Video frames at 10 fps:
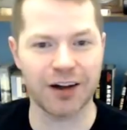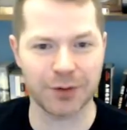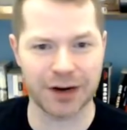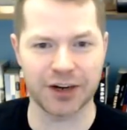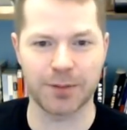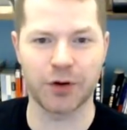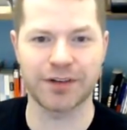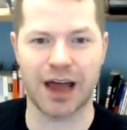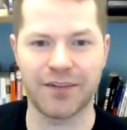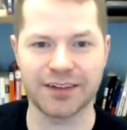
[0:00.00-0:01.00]
whenever your
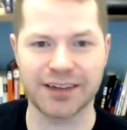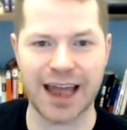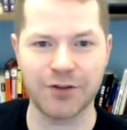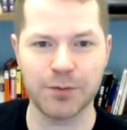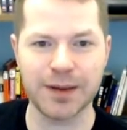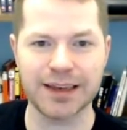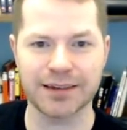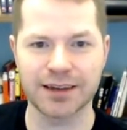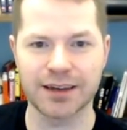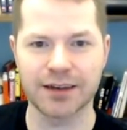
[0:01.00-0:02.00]
opponents obviously have you
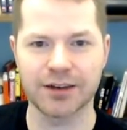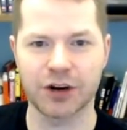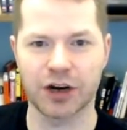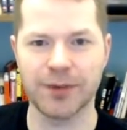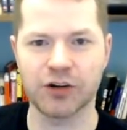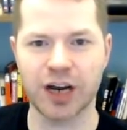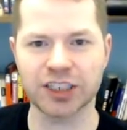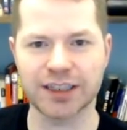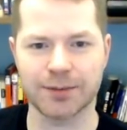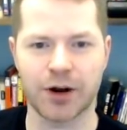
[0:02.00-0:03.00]
beat, you're going to be
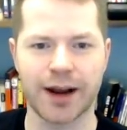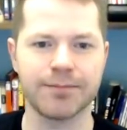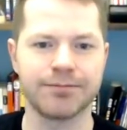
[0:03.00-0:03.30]
crushing them, right?